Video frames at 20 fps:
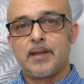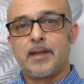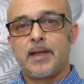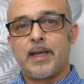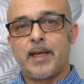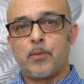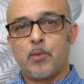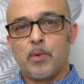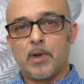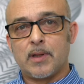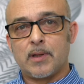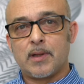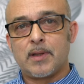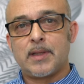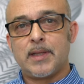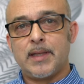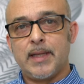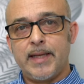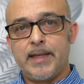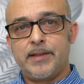it will
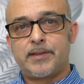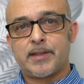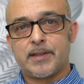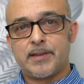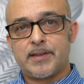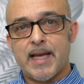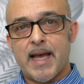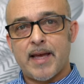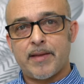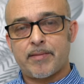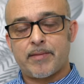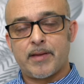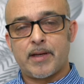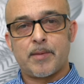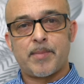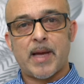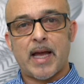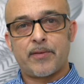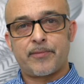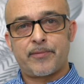lead to death in
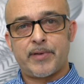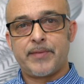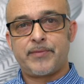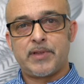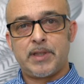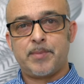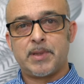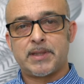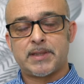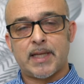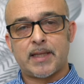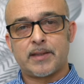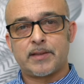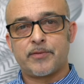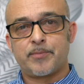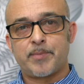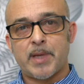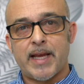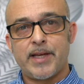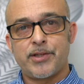about 50%
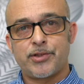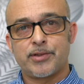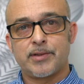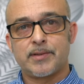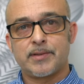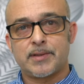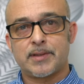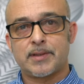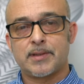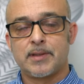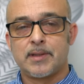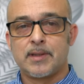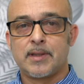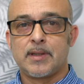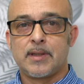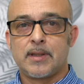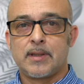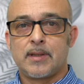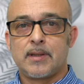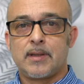of patients,
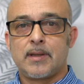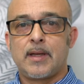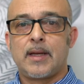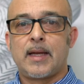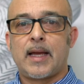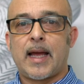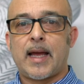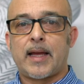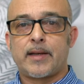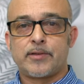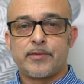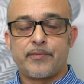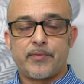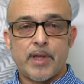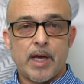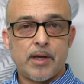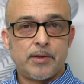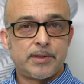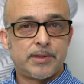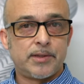and of
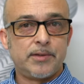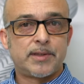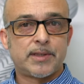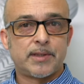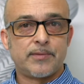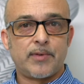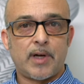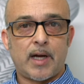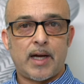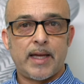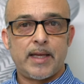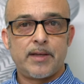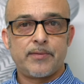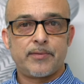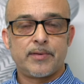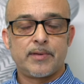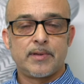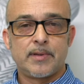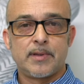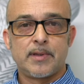those who
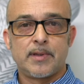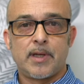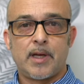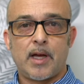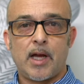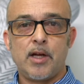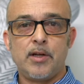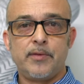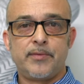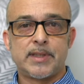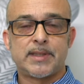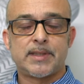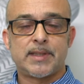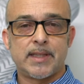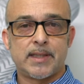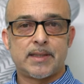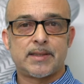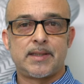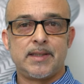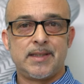survive, over
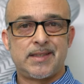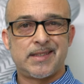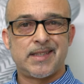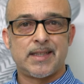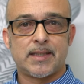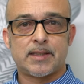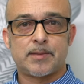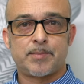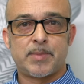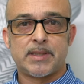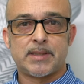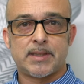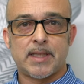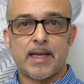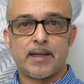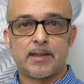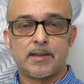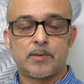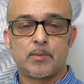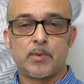
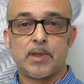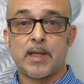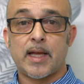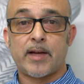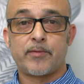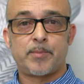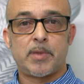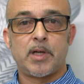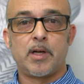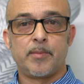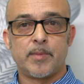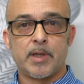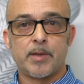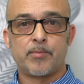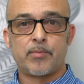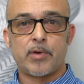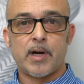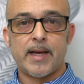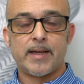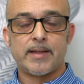66% will have
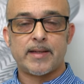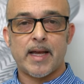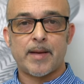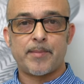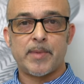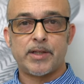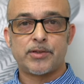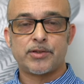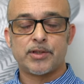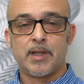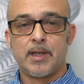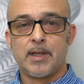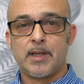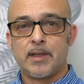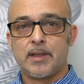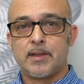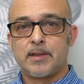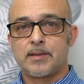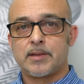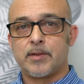permanent brain damage.
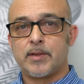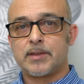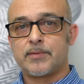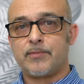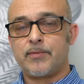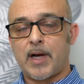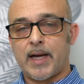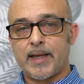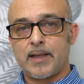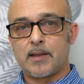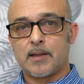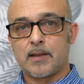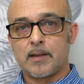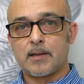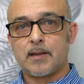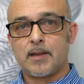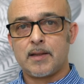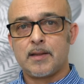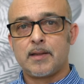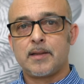So it's
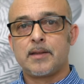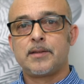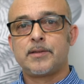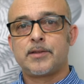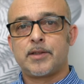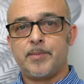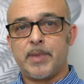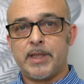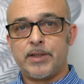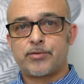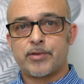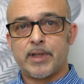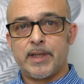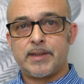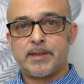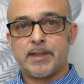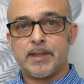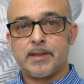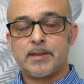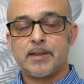vital to be
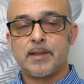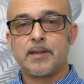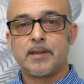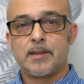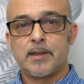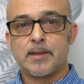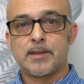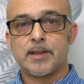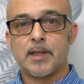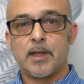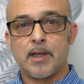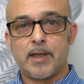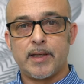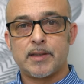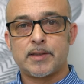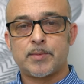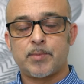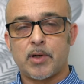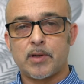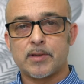treated as early
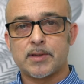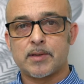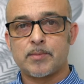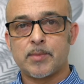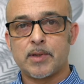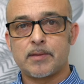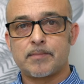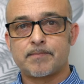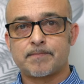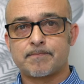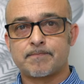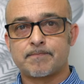as possible.